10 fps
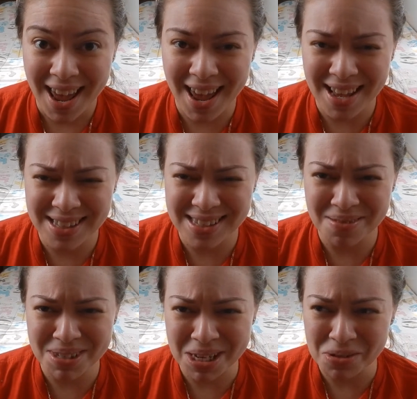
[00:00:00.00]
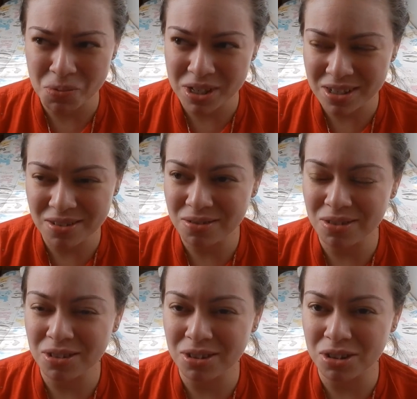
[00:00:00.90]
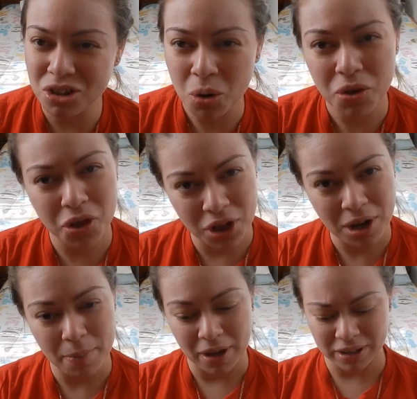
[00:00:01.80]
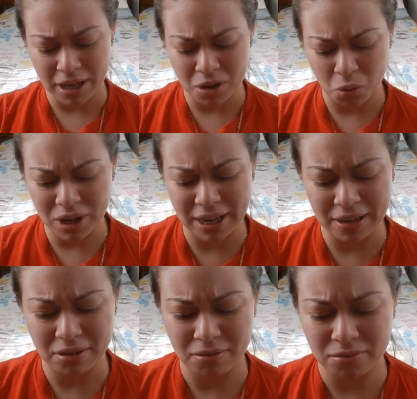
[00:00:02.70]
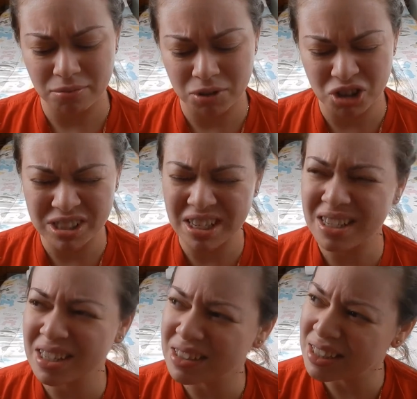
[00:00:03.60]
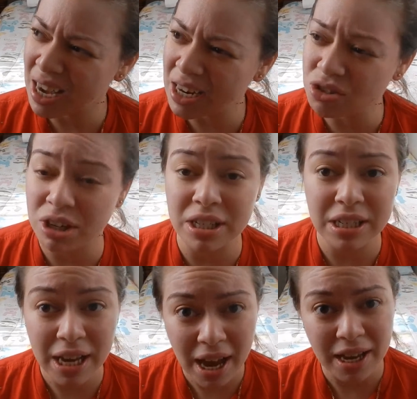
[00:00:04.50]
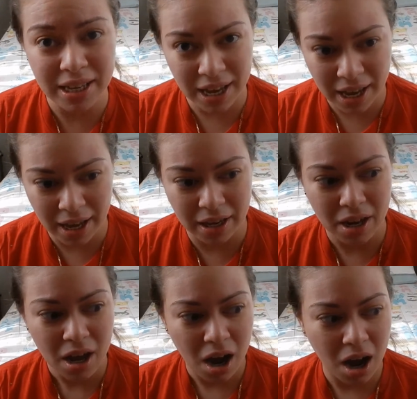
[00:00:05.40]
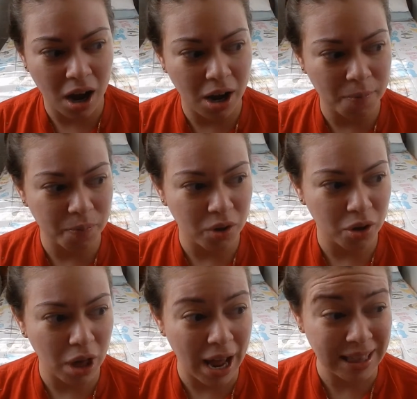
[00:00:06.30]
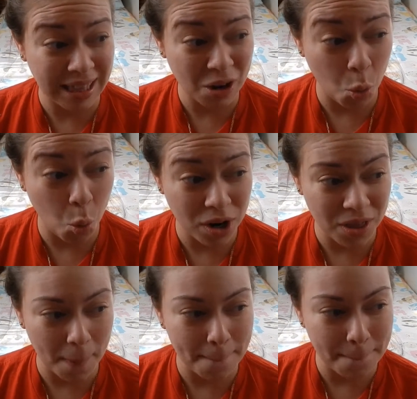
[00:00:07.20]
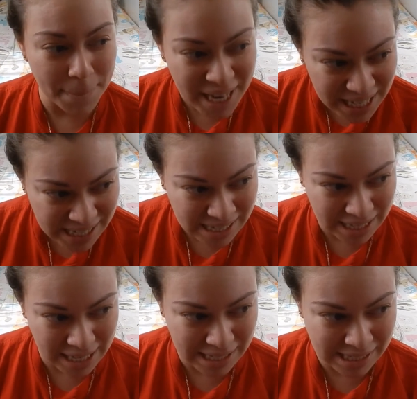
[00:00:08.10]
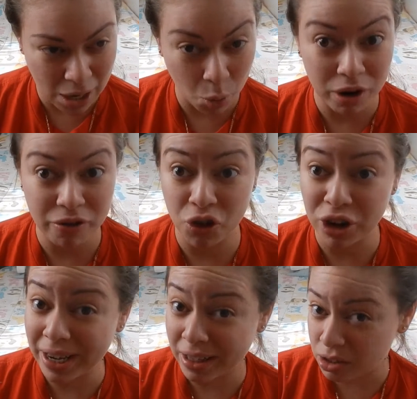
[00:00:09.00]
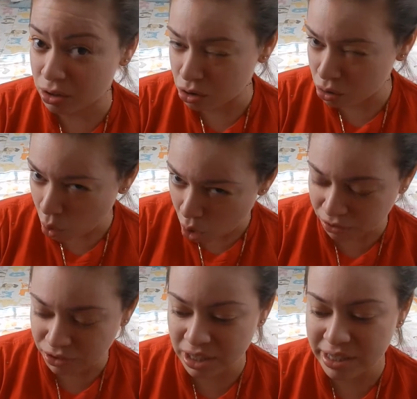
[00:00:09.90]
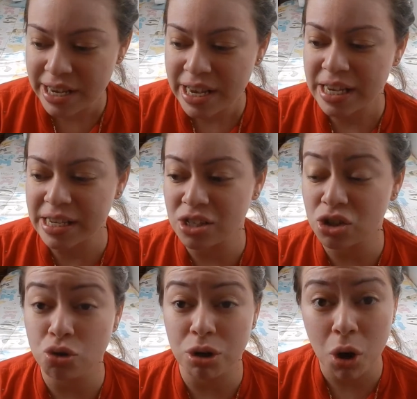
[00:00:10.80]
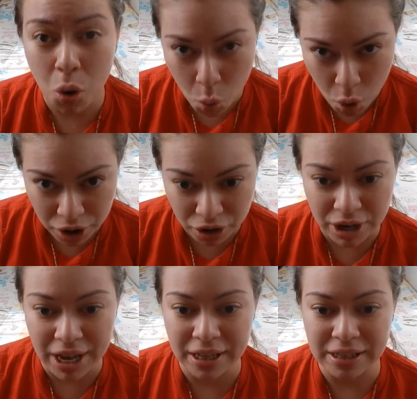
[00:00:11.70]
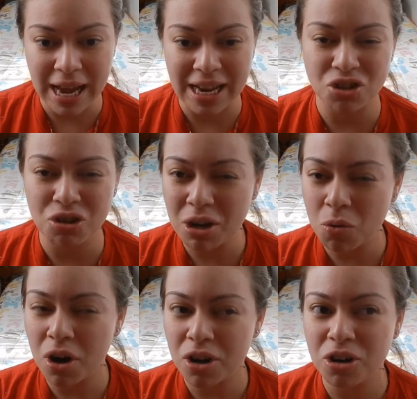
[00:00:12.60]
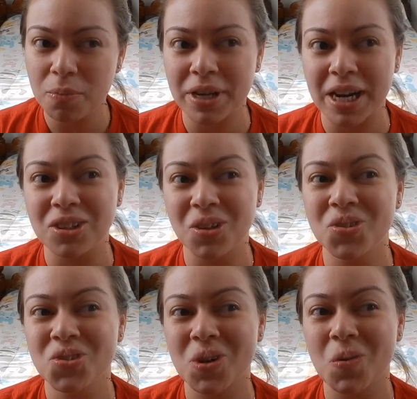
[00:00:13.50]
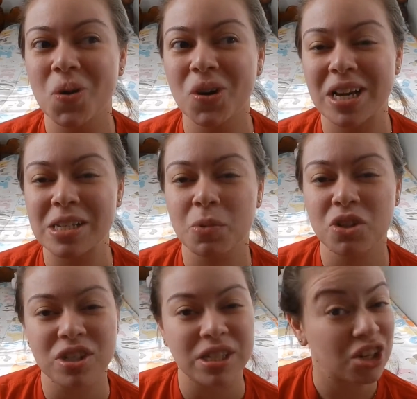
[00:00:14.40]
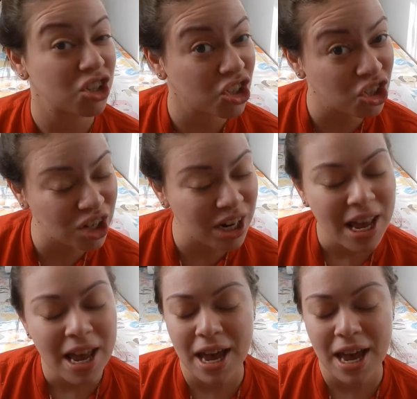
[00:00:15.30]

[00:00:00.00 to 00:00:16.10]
And sometimes we don't think about that and we're like, your skin can dehydrate. Yeah, I can. I think one of the biggest things that we forget to do often is drink water. And I drink water, but I don't drink water as much as I should.